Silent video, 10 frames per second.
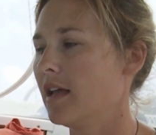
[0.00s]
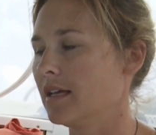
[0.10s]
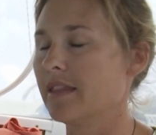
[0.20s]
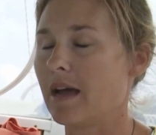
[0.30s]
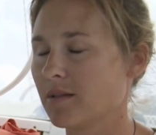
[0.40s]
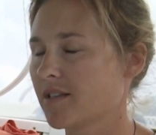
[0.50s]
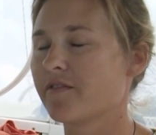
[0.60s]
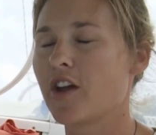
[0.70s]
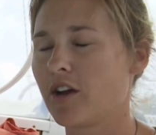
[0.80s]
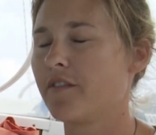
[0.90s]
And that was a
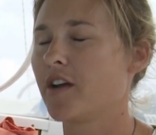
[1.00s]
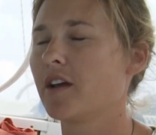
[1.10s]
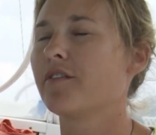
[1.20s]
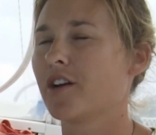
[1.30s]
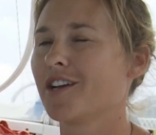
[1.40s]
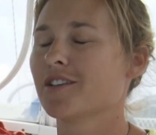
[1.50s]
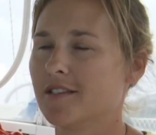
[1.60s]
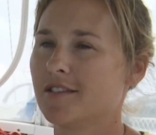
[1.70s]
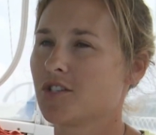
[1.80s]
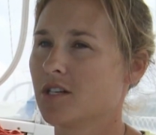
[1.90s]
very, very, very good
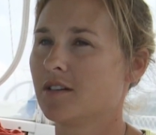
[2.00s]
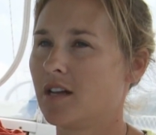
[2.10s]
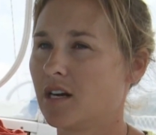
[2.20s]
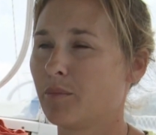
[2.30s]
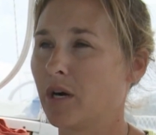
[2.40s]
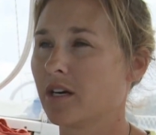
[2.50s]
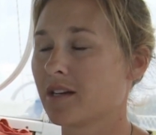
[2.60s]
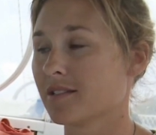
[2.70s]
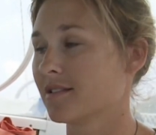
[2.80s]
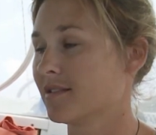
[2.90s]
decision on our part,
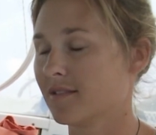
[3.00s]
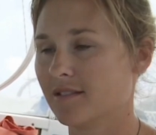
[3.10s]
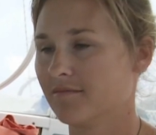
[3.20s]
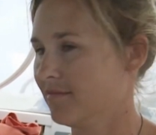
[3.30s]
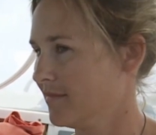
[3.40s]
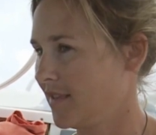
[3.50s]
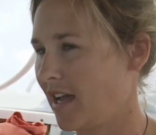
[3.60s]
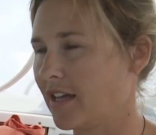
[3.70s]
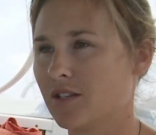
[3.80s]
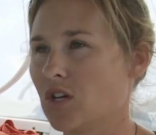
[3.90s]
because
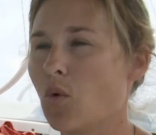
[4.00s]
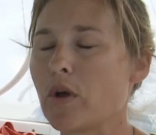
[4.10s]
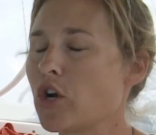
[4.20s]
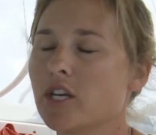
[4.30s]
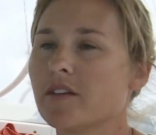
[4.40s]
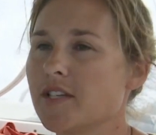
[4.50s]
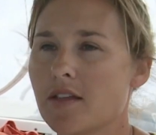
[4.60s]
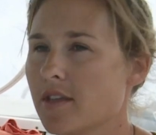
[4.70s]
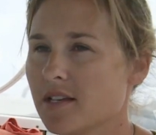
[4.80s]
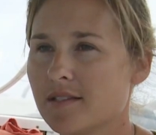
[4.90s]
we couldn't have
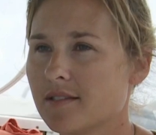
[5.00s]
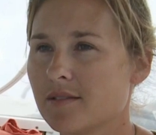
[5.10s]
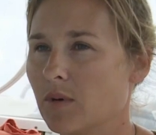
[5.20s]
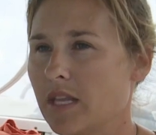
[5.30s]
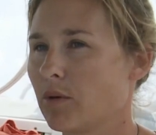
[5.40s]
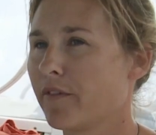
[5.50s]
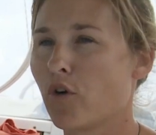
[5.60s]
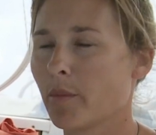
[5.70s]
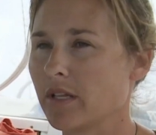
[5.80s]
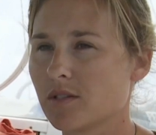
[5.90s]
done this when they were
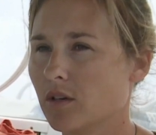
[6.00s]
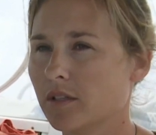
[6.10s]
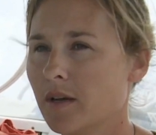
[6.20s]
4 months old.